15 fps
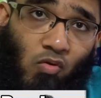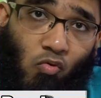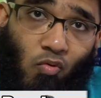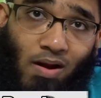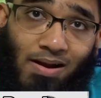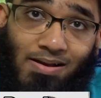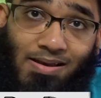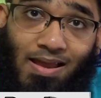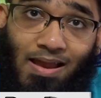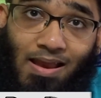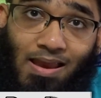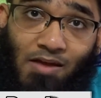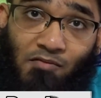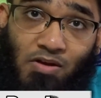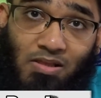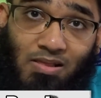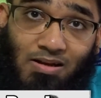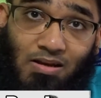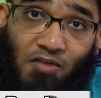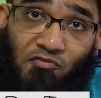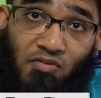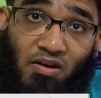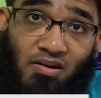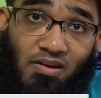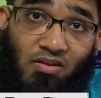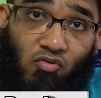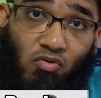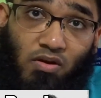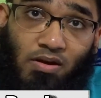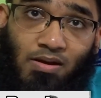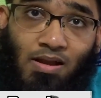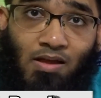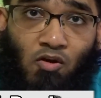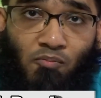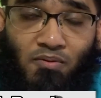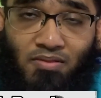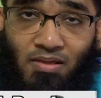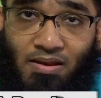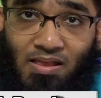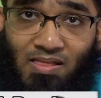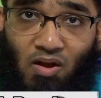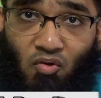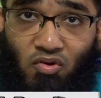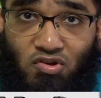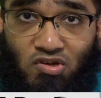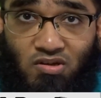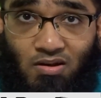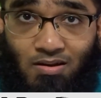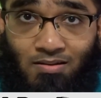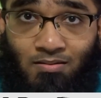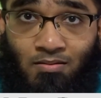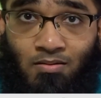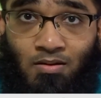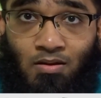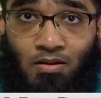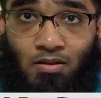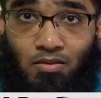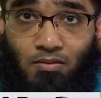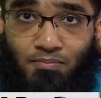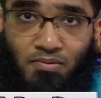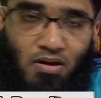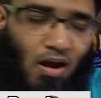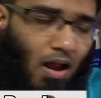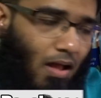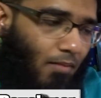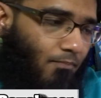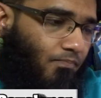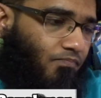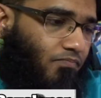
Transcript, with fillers: required then I will say definitely you need I hope this another question subscribe